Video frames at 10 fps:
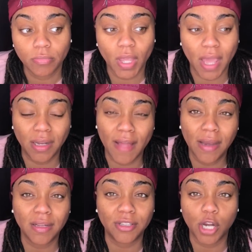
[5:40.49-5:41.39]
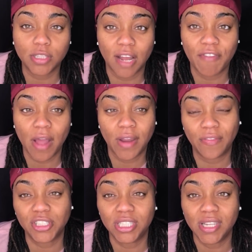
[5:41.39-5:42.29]
And a lot of the dirt that I found out
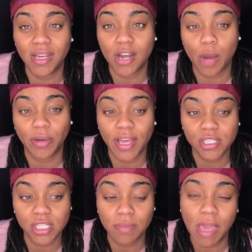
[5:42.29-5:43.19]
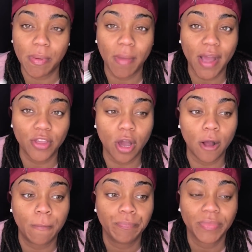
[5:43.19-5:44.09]
that she did in our relationship, keep in mind, y'all,